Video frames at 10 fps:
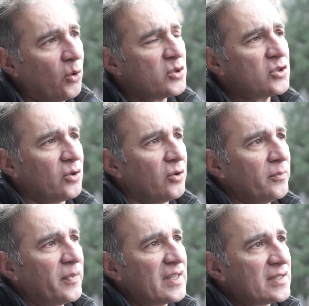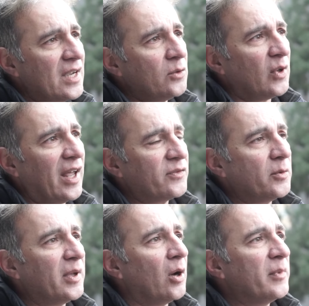also, the saint will have
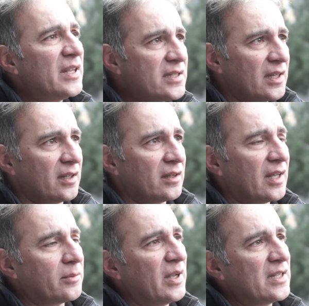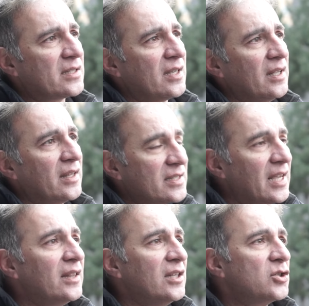to be omniscient. That means the
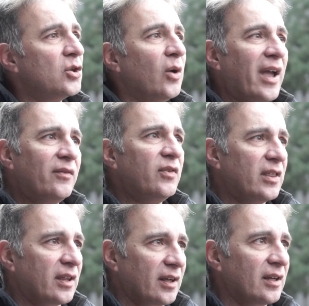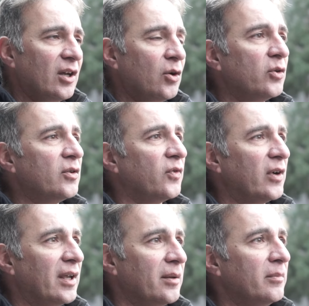saint needs to know everything in order
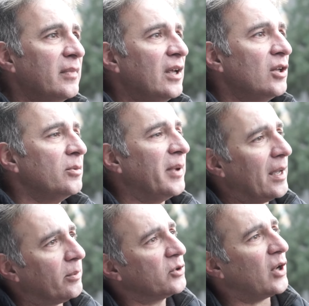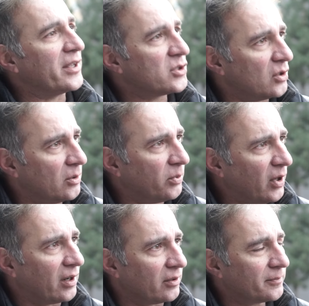for him to be able to answer your prayer.